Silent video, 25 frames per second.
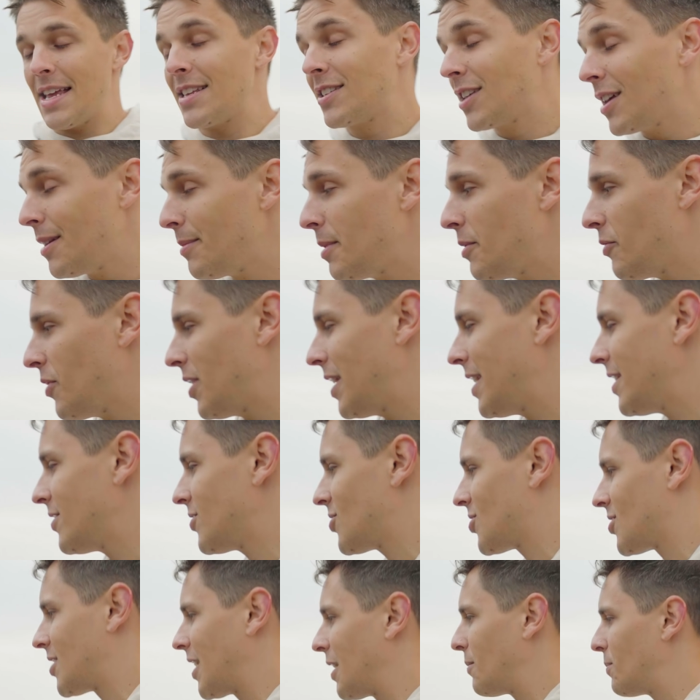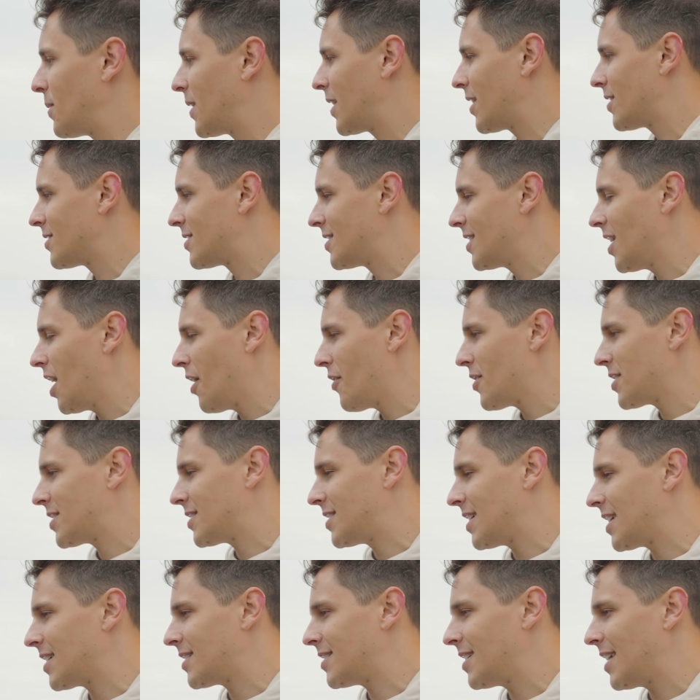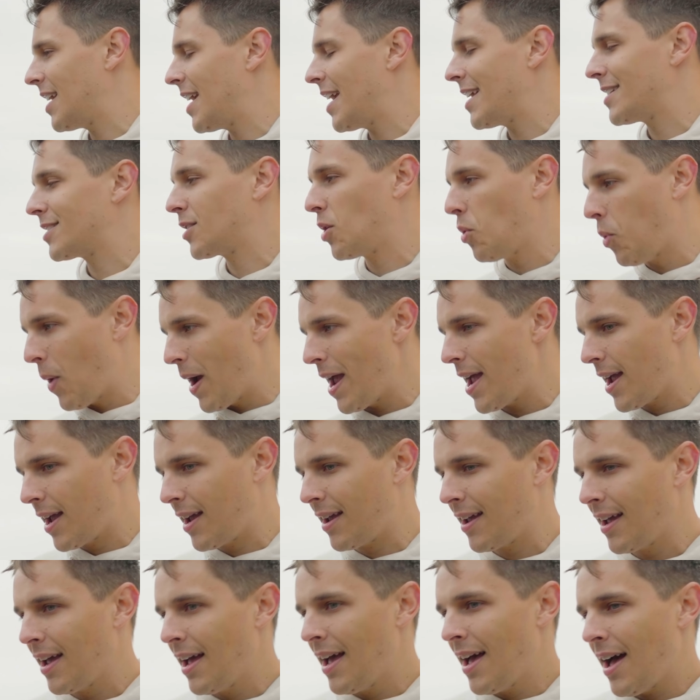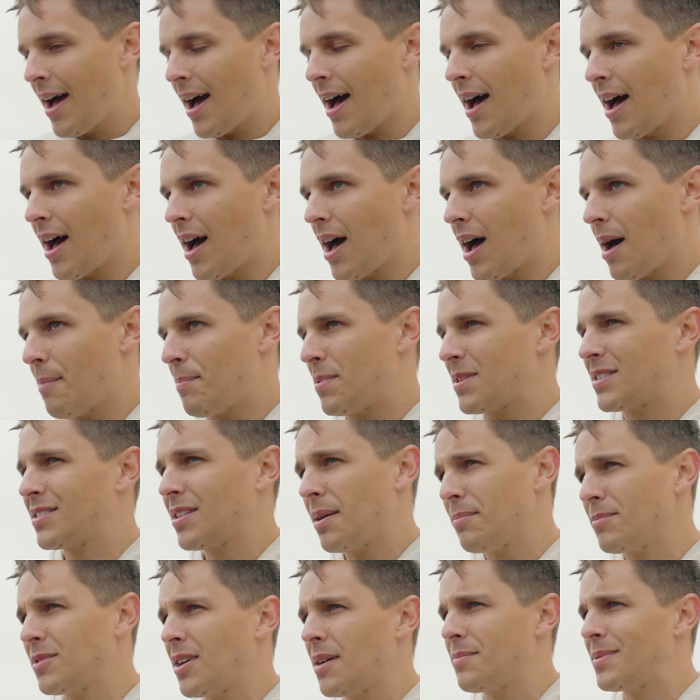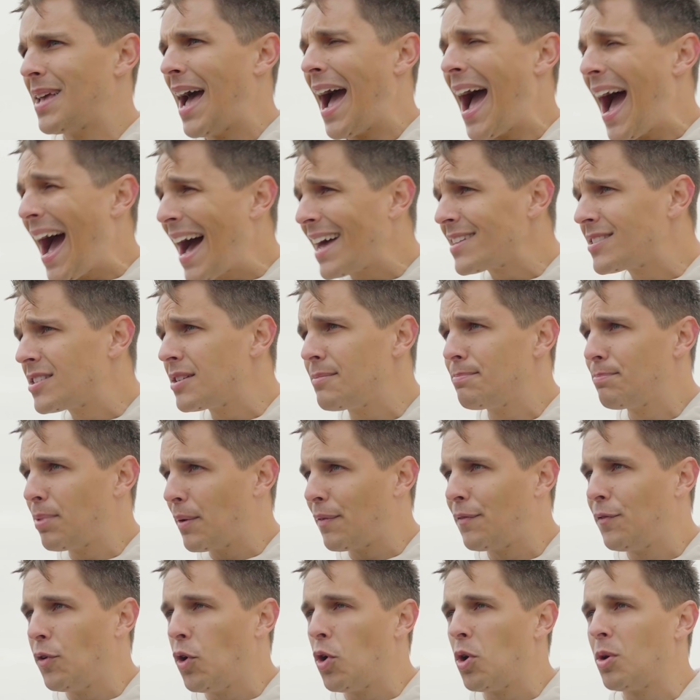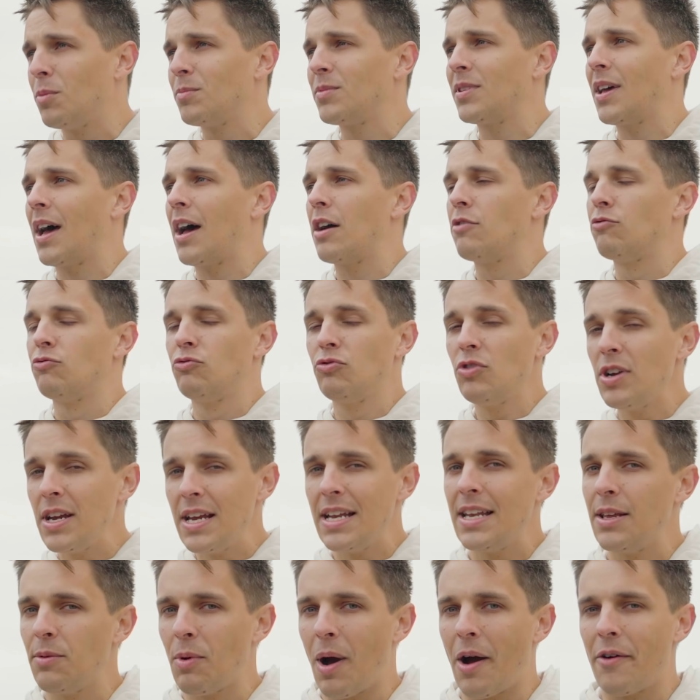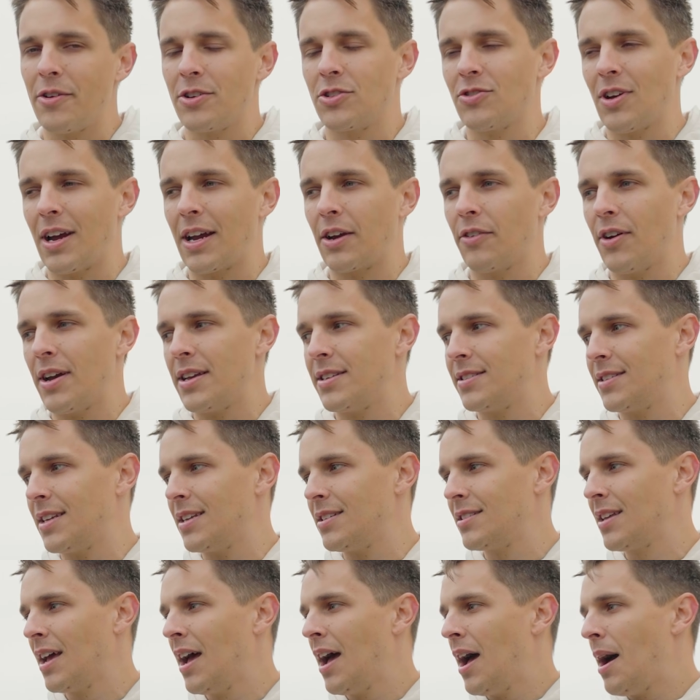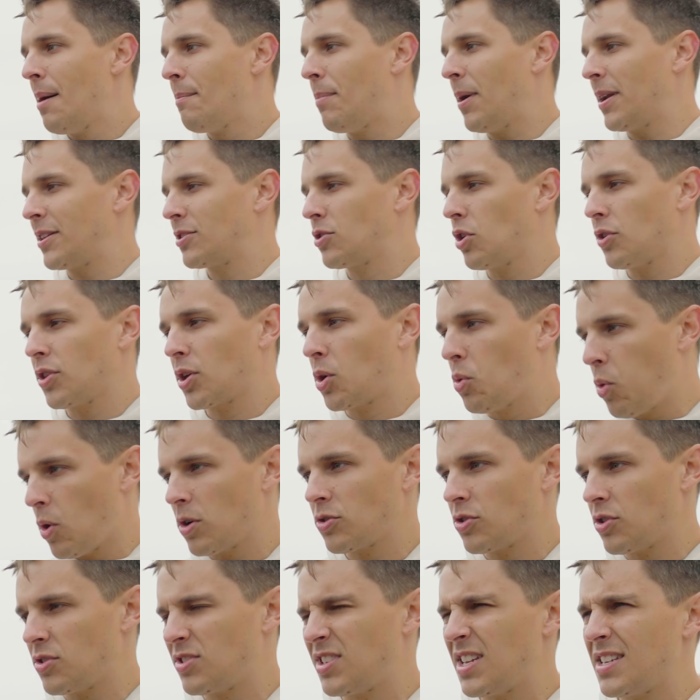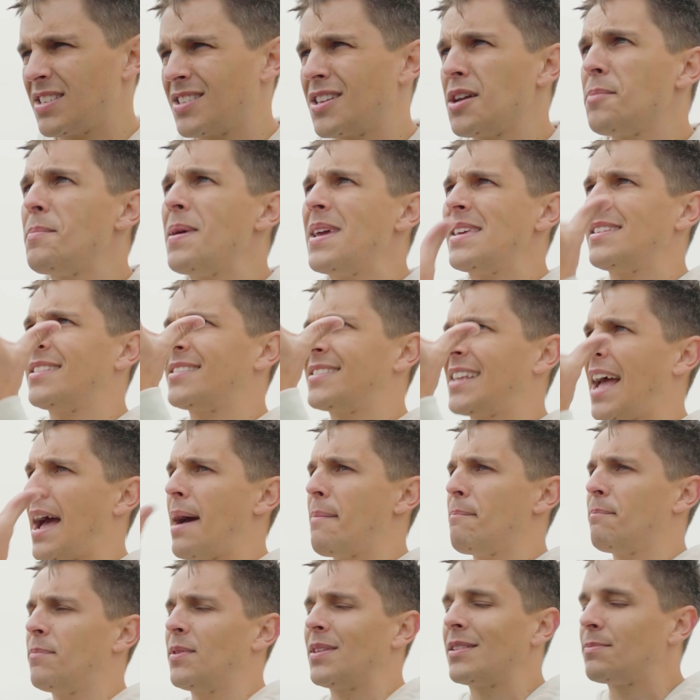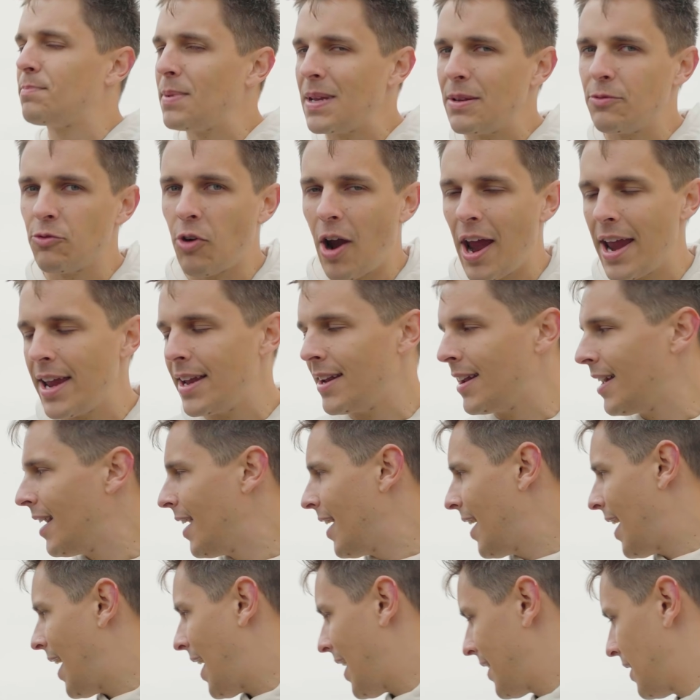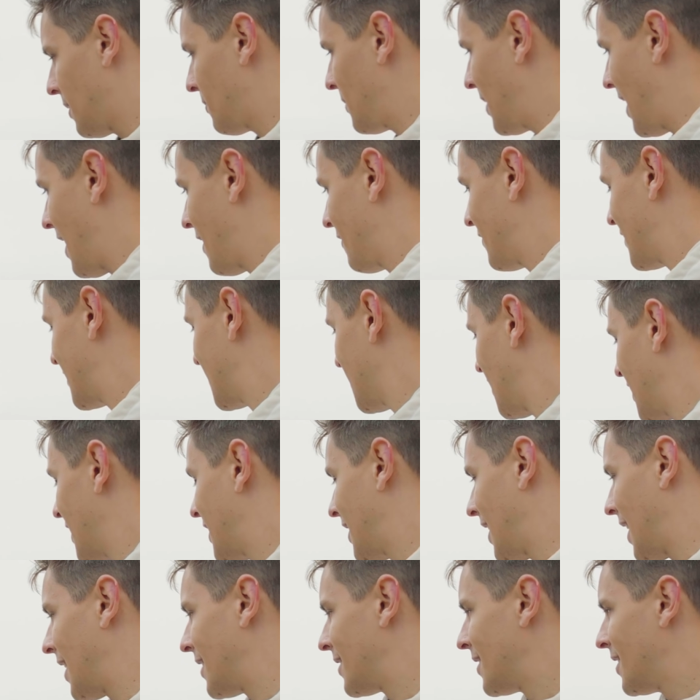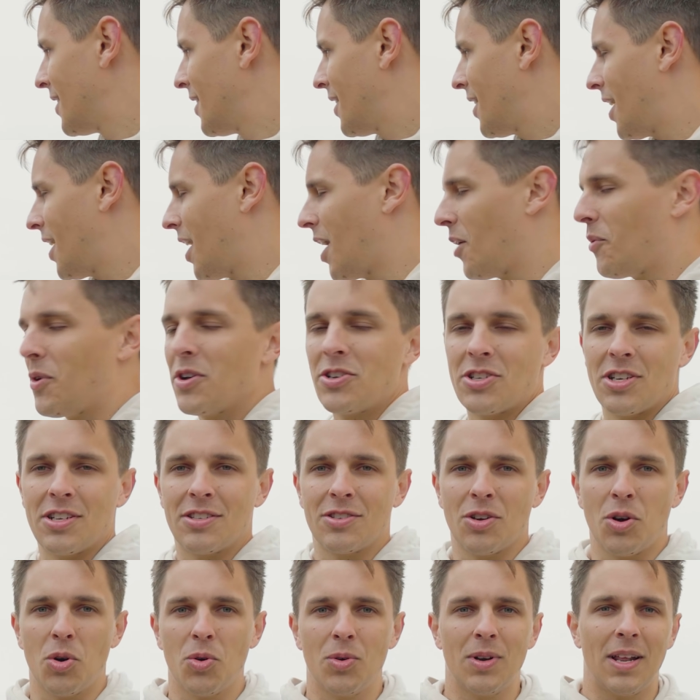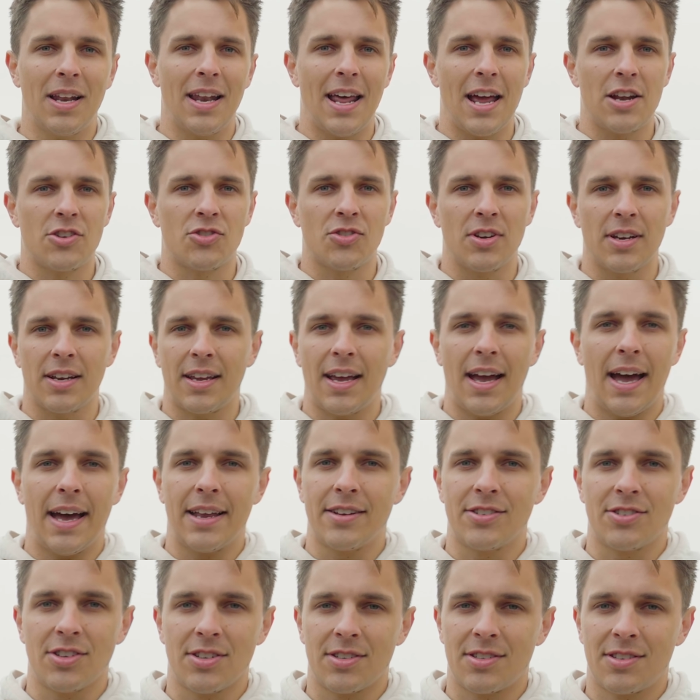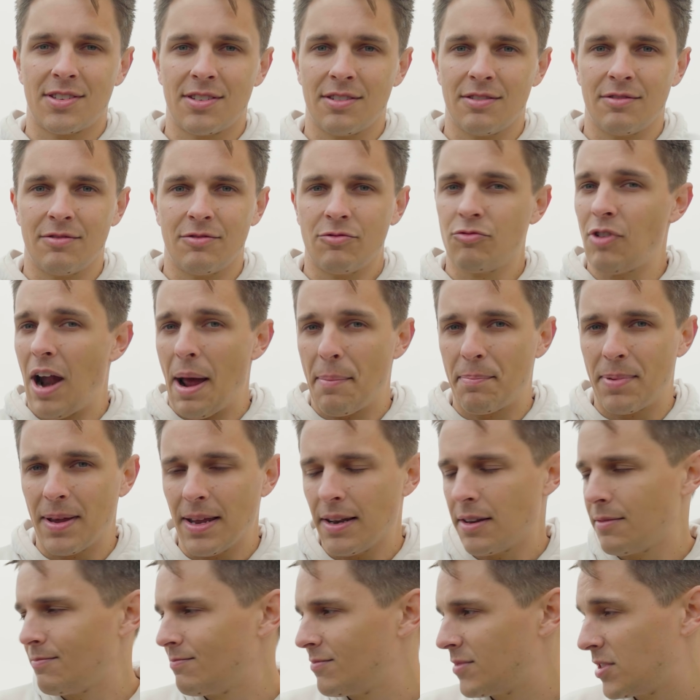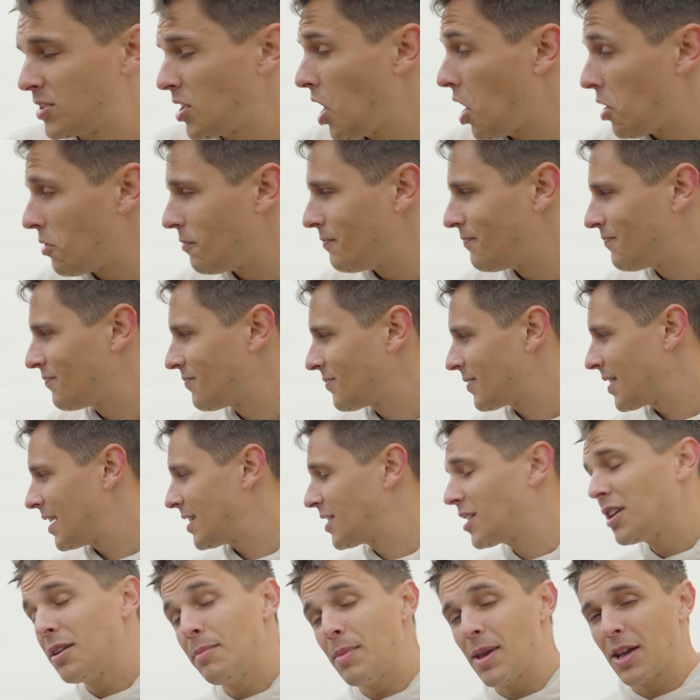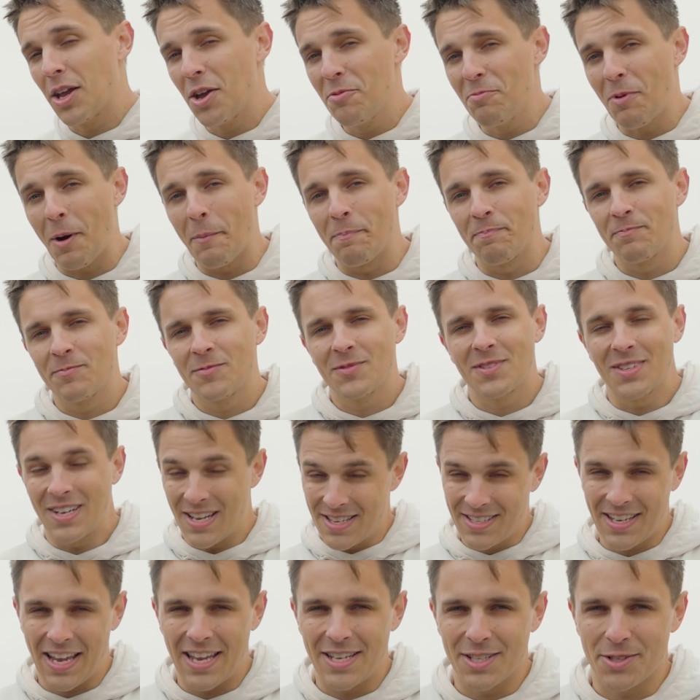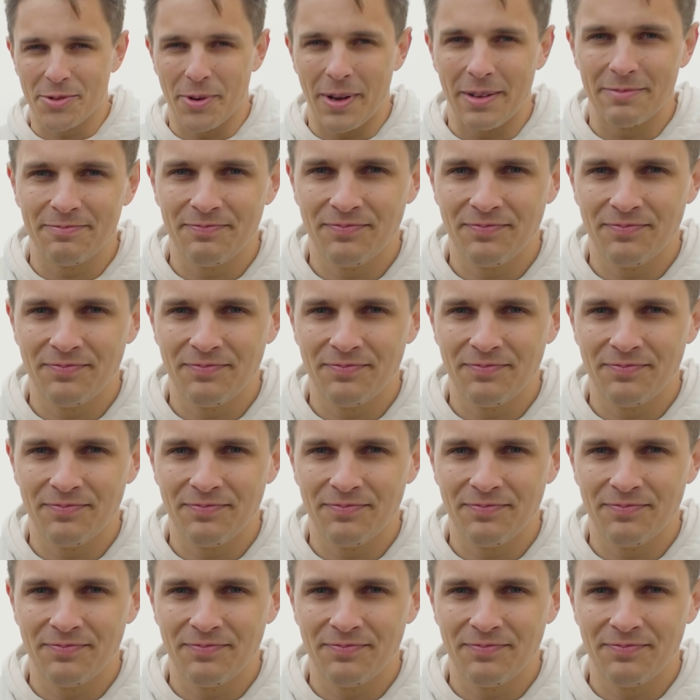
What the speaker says: It's going to be really interesting because the Rs6 is quick, but sometimes hasn't performed really well in drag races, but it's got the Quattro system, it's damp, there's been rain, and then we have the Taycan, which is all electric and just rapid. So it's going to be a good one, so let's get into it.